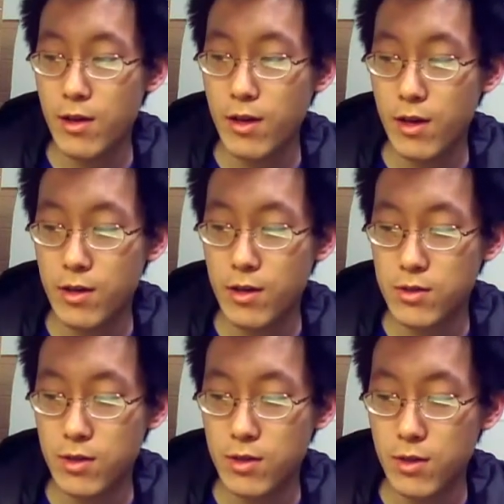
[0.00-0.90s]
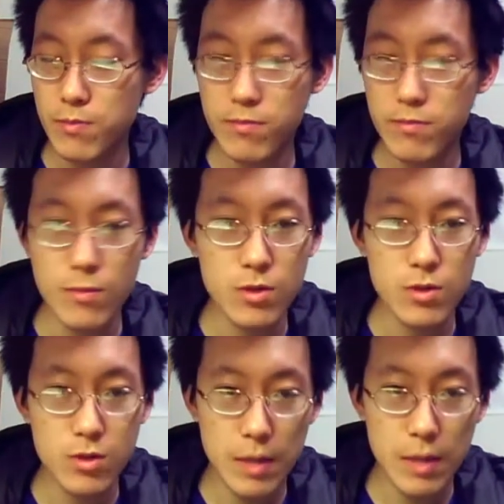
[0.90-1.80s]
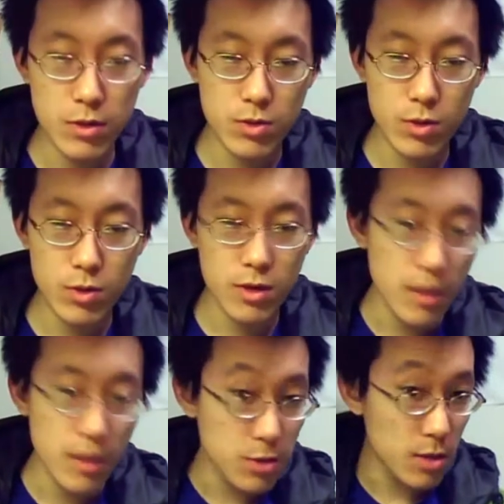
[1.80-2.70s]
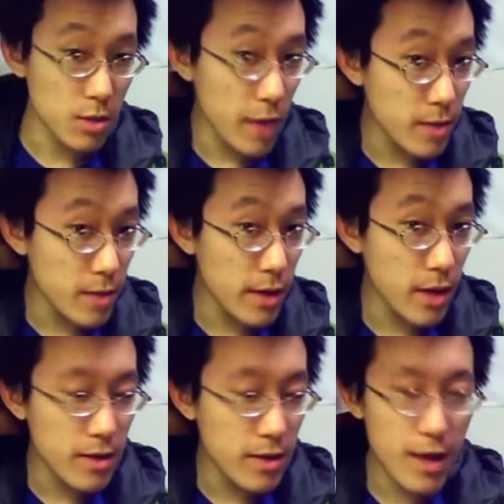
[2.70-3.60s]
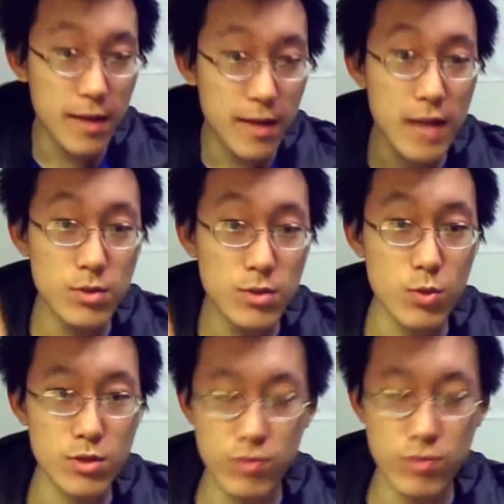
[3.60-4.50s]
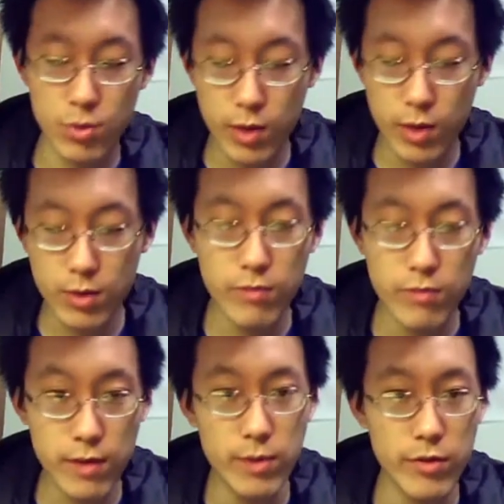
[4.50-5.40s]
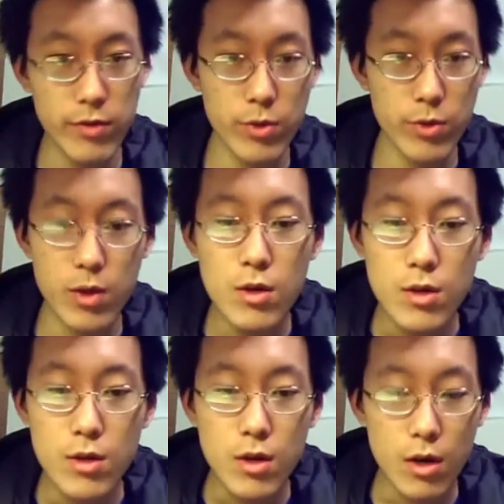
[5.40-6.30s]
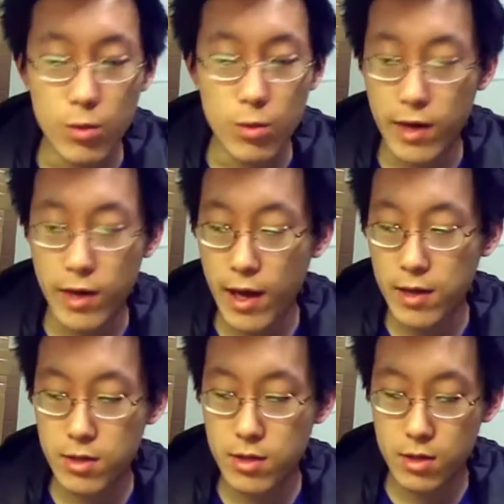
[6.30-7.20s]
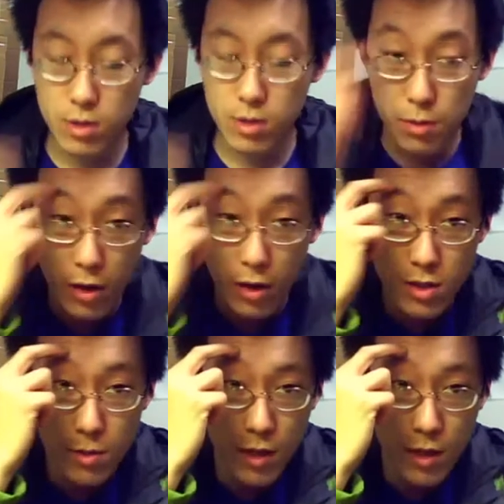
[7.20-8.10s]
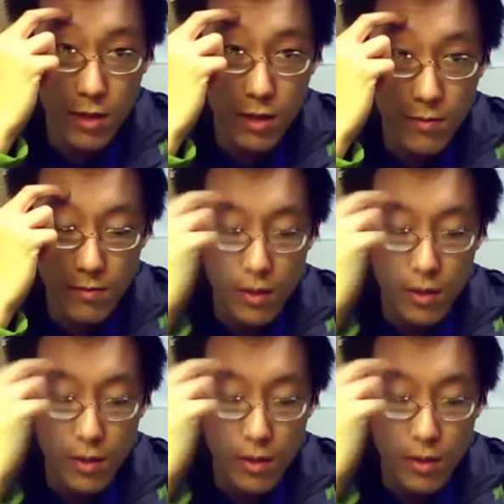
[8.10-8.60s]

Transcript: And so that part didn't work. I put it on the back of my head, and that works really well, very well. When I had this part stimulated,